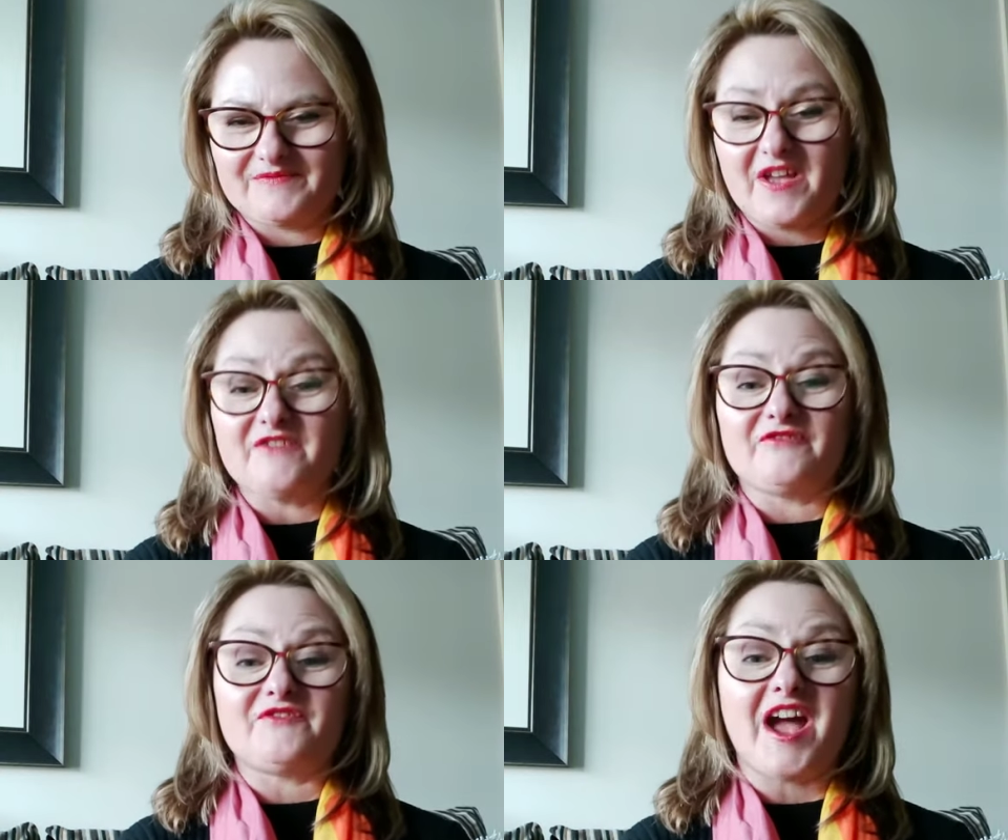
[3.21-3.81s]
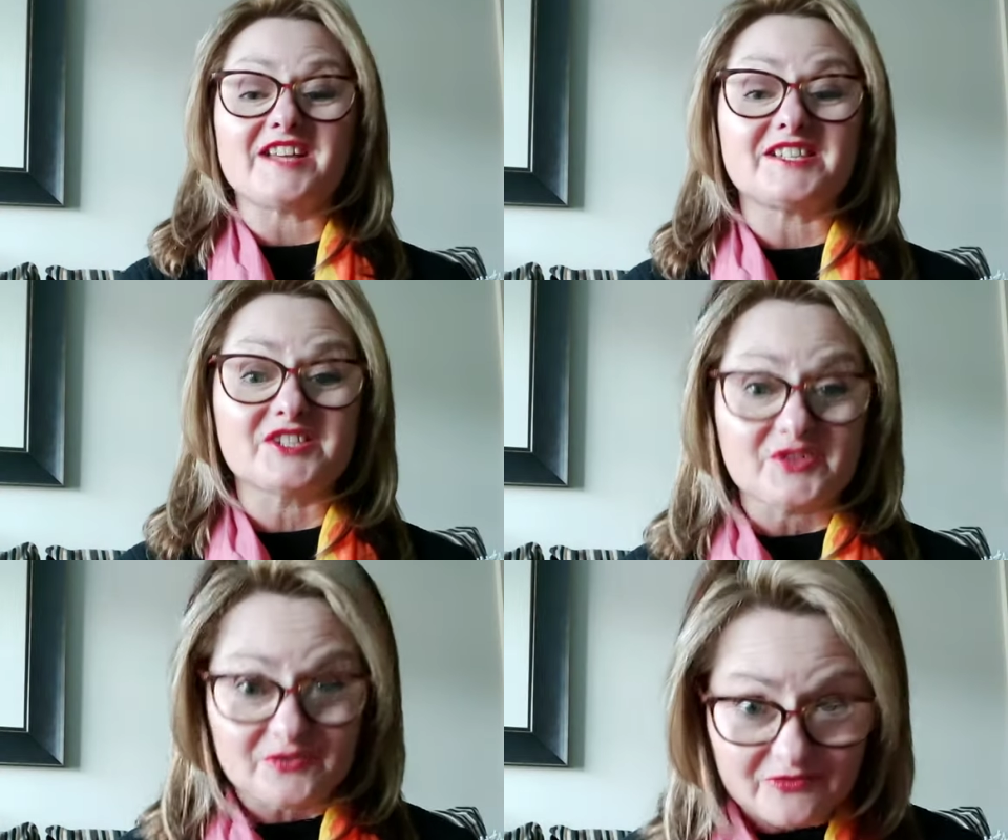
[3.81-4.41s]
In fact,
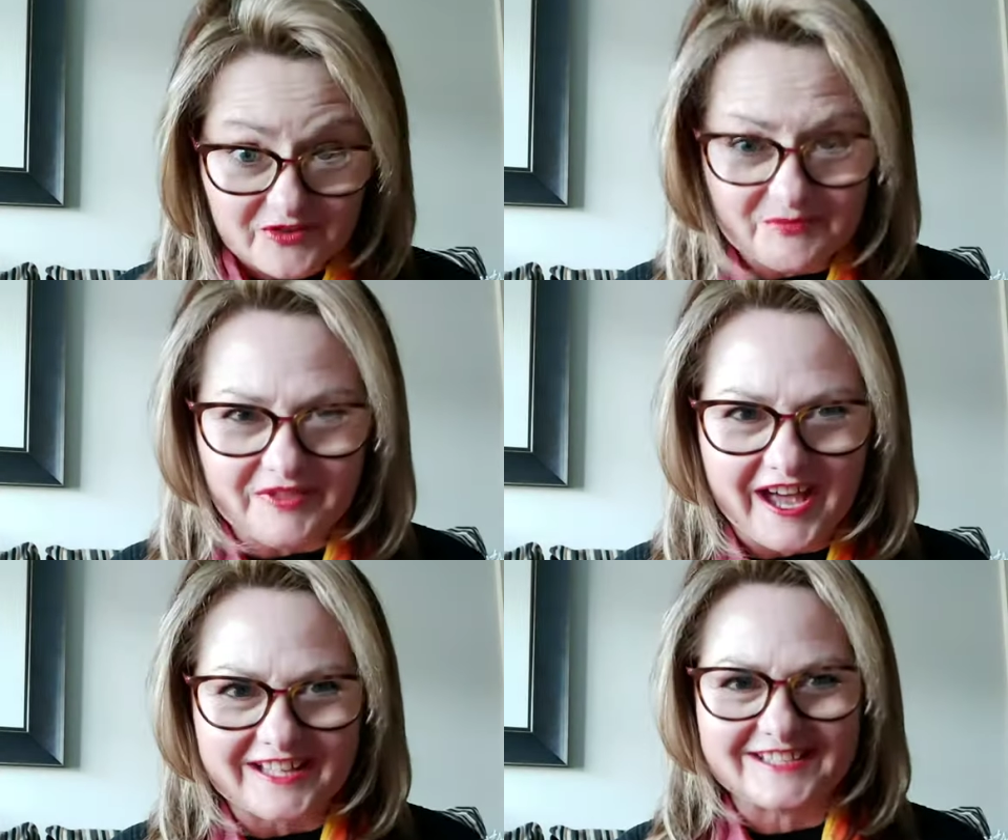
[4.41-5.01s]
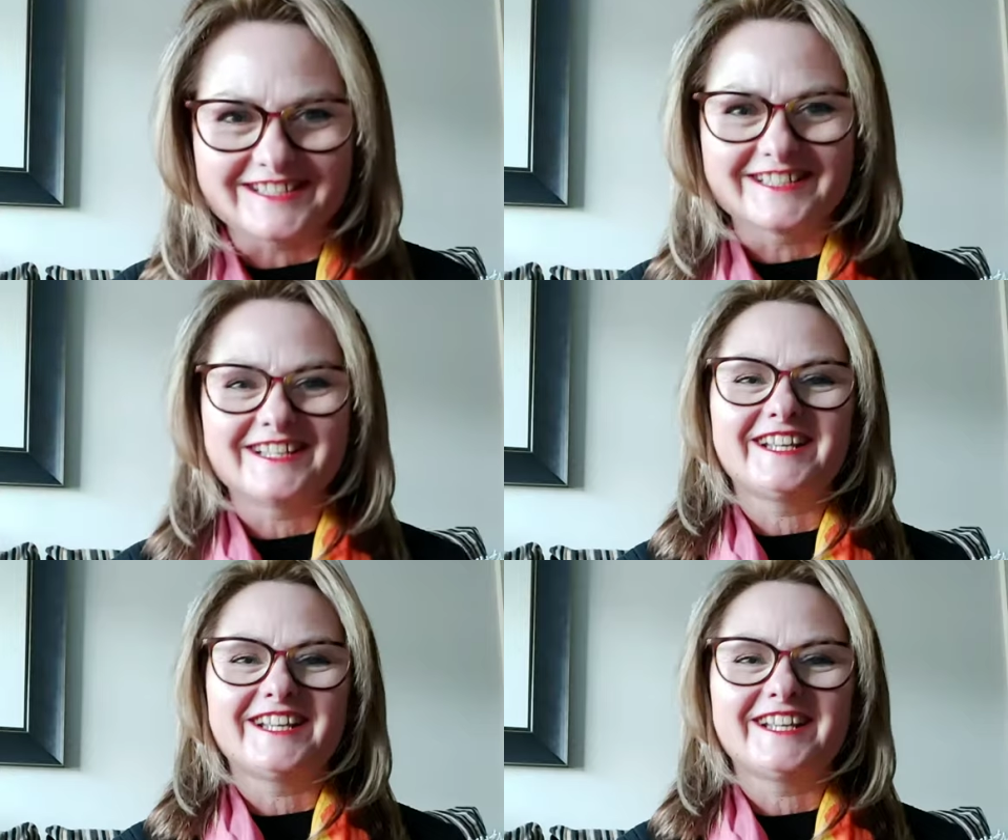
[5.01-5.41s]
scrub that.